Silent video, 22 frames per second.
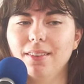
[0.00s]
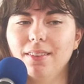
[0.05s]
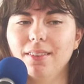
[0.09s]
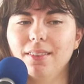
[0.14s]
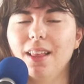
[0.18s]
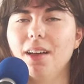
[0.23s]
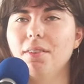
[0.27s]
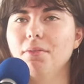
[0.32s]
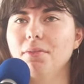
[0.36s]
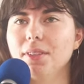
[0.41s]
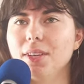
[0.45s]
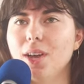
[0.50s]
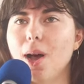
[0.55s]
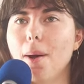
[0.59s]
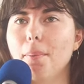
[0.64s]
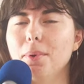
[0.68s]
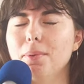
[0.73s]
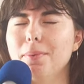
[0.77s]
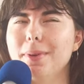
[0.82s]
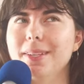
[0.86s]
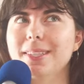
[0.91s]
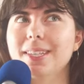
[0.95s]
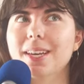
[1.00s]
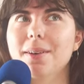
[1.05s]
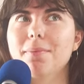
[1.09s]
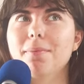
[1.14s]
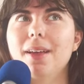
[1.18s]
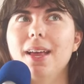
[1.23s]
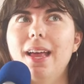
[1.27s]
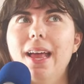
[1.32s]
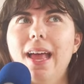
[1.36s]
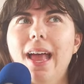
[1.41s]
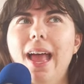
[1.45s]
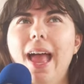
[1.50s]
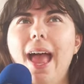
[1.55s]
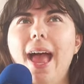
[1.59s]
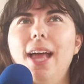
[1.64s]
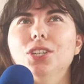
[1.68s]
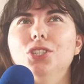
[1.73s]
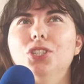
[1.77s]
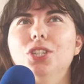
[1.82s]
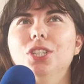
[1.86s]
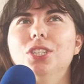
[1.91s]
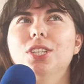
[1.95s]
lovely optimism.
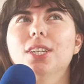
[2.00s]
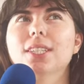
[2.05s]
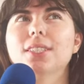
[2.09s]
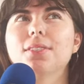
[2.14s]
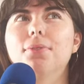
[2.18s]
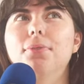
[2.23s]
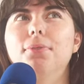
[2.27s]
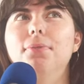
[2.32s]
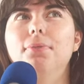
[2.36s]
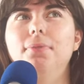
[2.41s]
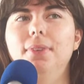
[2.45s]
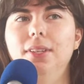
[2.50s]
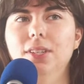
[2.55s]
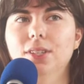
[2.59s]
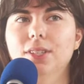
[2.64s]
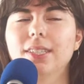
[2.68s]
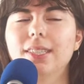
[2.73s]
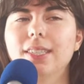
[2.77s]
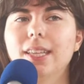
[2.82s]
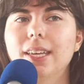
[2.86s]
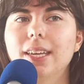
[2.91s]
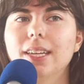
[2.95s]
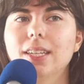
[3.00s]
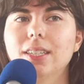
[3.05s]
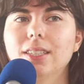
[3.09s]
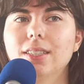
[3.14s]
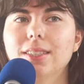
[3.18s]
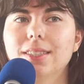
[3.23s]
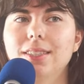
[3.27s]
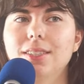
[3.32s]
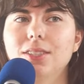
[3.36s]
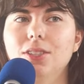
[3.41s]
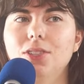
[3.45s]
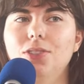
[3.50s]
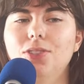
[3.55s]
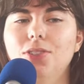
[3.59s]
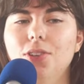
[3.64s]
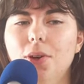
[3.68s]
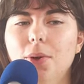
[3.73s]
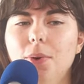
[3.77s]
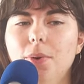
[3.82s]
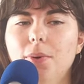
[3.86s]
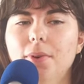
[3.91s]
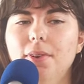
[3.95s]
And she just feels things
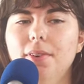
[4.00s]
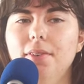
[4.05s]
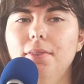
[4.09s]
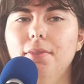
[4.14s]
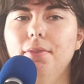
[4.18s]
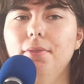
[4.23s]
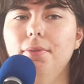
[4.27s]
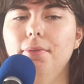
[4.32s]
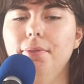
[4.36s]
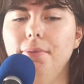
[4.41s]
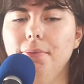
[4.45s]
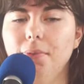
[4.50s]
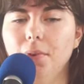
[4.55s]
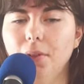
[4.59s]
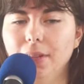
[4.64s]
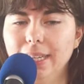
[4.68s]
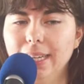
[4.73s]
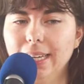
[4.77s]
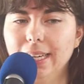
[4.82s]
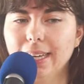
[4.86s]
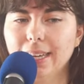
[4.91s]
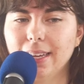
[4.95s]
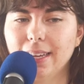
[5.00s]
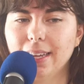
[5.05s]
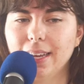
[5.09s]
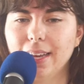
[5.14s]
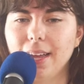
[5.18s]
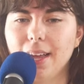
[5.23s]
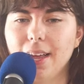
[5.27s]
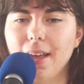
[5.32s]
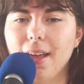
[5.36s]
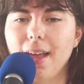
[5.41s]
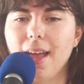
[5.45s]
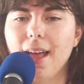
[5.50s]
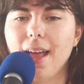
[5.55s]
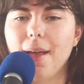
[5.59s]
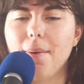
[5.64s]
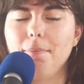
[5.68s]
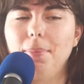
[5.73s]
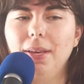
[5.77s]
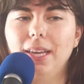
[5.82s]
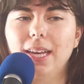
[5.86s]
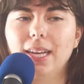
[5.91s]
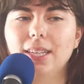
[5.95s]
so fully
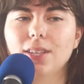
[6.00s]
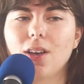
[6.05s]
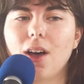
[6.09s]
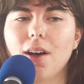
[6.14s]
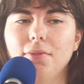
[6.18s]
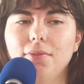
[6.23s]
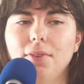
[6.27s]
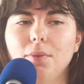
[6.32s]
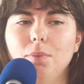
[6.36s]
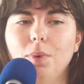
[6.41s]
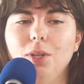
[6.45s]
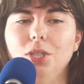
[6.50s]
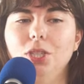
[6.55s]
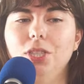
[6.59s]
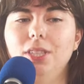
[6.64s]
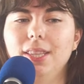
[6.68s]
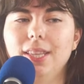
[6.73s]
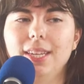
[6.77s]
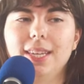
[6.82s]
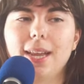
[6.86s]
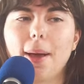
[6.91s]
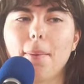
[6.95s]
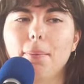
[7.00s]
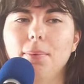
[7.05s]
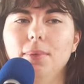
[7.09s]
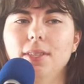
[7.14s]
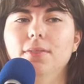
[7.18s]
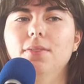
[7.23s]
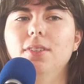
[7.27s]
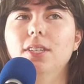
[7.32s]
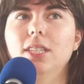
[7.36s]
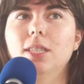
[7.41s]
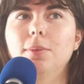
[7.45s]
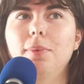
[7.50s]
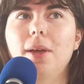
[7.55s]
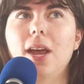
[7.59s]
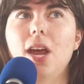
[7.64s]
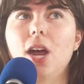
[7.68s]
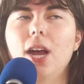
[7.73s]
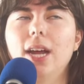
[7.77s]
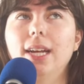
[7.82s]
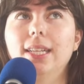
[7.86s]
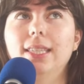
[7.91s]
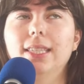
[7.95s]
because often when she's in the depths of
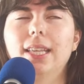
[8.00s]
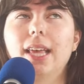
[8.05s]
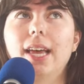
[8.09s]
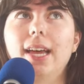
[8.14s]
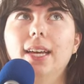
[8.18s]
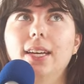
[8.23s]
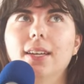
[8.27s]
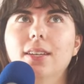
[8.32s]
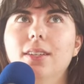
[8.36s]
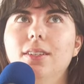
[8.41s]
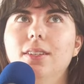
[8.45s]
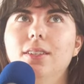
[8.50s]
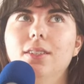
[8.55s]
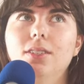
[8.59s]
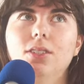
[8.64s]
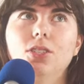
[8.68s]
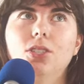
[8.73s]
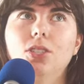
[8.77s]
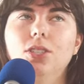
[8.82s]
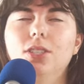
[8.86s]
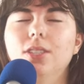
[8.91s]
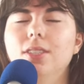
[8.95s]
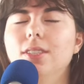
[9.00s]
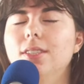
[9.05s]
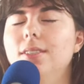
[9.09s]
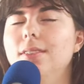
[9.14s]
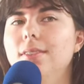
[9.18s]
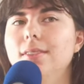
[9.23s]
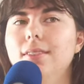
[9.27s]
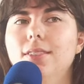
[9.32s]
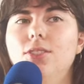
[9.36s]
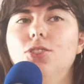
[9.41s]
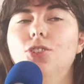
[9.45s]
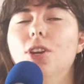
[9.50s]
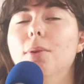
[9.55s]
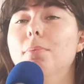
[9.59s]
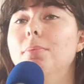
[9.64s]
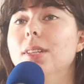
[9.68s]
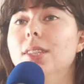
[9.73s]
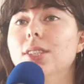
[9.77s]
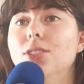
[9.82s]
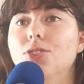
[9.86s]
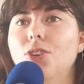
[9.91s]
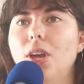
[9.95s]
despair, it's like she's tripped
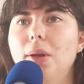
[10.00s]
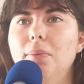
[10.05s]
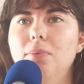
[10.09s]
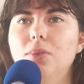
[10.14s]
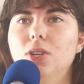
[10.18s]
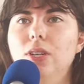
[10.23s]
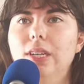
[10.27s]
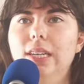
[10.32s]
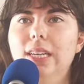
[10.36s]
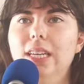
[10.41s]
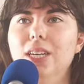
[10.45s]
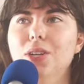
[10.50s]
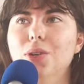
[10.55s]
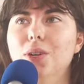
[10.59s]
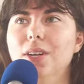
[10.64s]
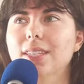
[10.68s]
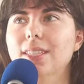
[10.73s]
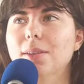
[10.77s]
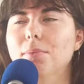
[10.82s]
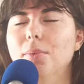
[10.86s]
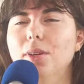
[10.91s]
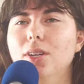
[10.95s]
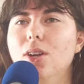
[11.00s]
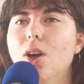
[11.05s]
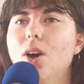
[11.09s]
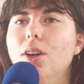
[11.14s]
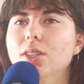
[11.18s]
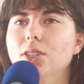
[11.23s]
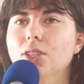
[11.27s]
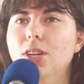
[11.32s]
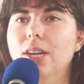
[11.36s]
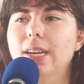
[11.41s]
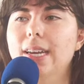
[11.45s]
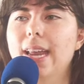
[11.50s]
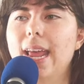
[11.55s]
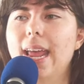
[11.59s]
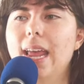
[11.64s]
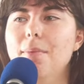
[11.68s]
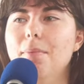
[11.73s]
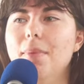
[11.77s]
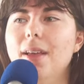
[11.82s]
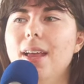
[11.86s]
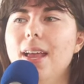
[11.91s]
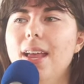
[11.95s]
and scraped her knee or someone called her a
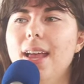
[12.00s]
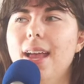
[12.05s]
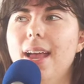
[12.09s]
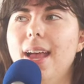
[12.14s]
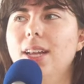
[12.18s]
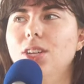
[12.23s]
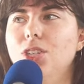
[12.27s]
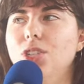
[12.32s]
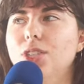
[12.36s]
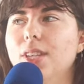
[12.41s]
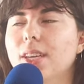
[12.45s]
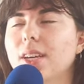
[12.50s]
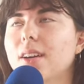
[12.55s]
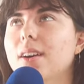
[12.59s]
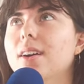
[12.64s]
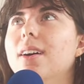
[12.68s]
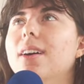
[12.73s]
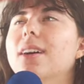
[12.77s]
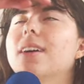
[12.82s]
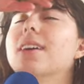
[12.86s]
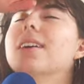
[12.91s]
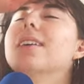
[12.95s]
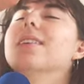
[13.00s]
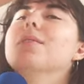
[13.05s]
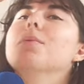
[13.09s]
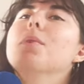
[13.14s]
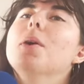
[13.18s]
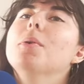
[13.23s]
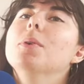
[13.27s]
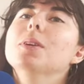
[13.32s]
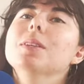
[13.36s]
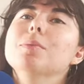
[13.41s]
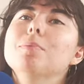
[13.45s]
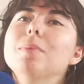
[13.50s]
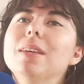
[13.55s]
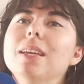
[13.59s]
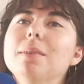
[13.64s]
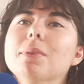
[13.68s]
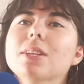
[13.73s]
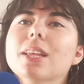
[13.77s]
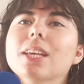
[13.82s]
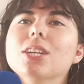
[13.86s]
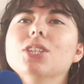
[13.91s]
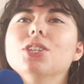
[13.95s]
name and she's like, oh, woe is me.
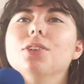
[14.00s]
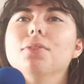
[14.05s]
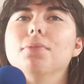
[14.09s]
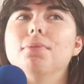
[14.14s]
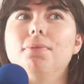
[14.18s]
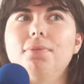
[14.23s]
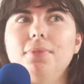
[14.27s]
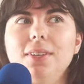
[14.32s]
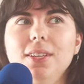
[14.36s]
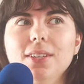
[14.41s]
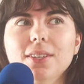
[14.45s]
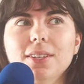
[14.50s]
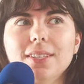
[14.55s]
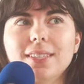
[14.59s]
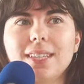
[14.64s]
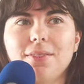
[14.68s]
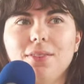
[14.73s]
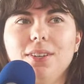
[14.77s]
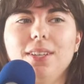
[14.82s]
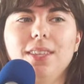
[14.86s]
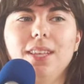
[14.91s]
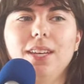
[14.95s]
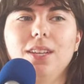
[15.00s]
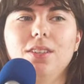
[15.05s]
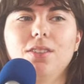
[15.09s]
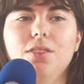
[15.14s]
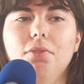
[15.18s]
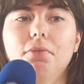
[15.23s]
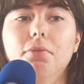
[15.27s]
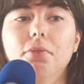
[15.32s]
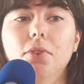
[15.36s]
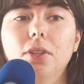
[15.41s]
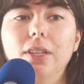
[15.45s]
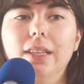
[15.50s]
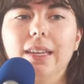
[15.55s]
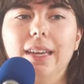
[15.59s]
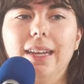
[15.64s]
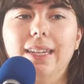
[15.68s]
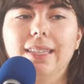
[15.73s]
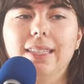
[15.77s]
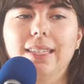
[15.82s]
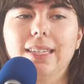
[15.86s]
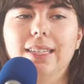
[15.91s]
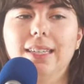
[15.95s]
But she feels everything so fully,
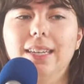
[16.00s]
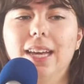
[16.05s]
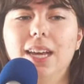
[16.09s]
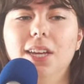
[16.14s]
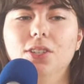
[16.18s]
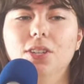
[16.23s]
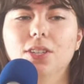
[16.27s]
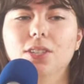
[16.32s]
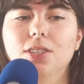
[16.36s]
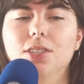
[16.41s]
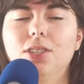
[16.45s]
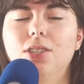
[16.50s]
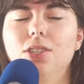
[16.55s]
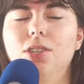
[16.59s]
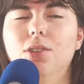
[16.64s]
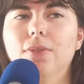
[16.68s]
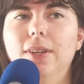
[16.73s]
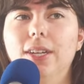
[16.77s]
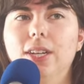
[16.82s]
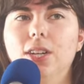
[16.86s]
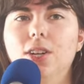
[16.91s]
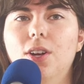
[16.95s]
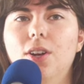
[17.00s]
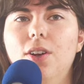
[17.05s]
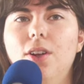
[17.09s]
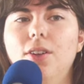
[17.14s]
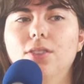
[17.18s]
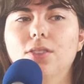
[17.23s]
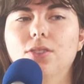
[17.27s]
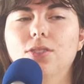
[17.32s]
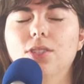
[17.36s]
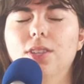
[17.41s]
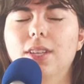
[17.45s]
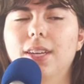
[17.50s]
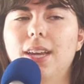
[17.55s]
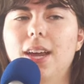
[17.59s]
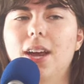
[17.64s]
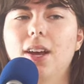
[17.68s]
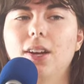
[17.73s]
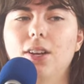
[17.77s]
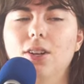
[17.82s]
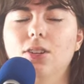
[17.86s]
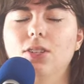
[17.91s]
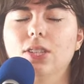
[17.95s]
and it's contagious to the reader and also to the
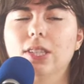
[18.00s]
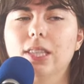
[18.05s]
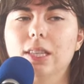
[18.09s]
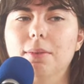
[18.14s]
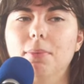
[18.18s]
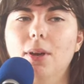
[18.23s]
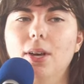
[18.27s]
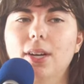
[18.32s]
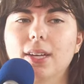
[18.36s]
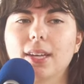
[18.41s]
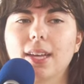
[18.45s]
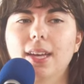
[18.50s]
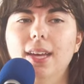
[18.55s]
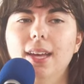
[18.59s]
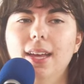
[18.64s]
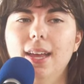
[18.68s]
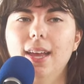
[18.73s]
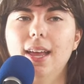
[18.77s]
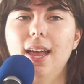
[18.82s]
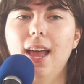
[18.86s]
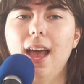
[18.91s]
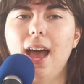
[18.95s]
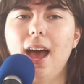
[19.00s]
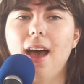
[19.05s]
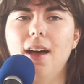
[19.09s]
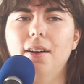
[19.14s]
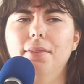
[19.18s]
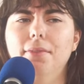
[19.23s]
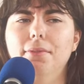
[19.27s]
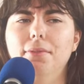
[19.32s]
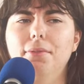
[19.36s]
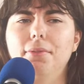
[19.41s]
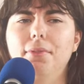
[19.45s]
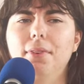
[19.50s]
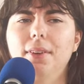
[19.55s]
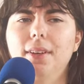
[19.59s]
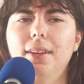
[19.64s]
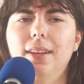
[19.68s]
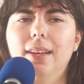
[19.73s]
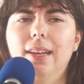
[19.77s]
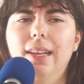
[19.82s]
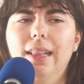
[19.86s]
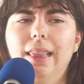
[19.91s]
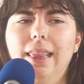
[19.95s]
characters in the book of
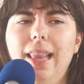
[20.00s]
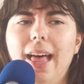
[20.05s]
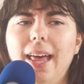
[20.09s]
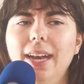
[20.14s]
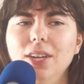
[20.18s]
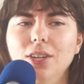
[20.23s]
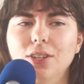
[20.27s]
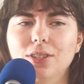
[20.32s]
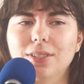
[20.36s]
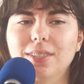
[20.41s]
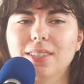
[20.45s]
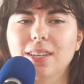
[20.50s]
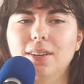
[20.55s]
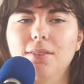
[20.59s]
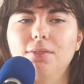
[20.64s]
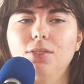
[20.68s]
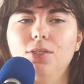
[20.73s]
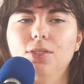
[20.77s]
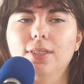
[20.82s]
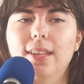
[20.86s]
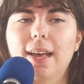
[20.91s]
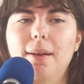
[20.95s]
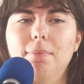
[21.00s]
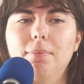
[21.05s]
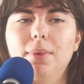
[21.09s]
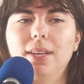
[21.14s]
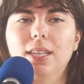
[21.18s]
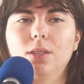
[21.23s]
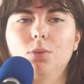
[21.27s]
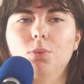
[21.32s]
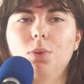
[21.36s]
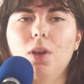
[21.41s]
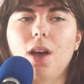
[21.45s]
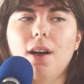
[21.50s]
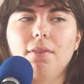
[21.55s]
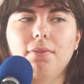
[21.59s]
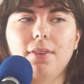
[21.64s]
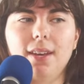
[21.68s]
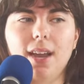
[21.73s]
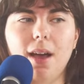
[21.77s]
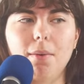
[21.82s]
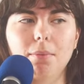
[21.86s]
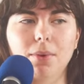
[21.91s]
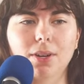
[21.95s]
letting yourself do that, because we
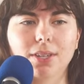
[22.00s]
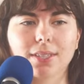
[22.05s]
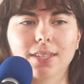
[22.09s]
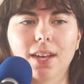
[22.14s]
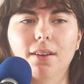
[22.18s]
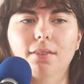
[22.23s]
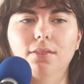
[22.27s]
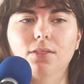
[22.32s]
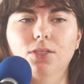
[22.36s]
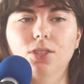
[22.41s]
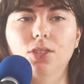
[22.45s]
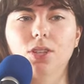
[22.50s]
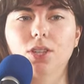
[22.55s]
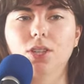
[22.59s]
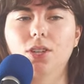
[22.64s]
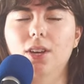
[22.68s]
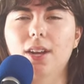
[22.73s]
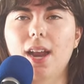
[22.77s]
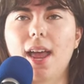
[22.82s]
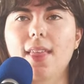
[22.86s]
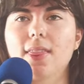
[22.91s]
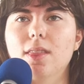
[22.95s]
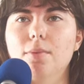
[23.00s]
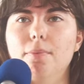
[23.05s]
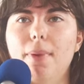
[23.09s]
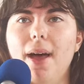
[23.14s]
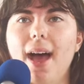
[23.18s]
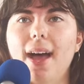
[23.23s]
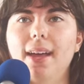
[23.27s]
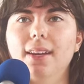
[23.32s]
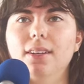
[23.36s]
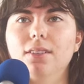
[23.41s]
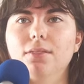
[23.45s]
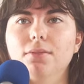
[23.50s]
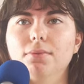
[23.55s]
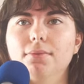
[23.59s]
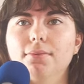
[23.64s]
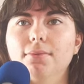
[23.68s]
often numb ourselves to the good and the bad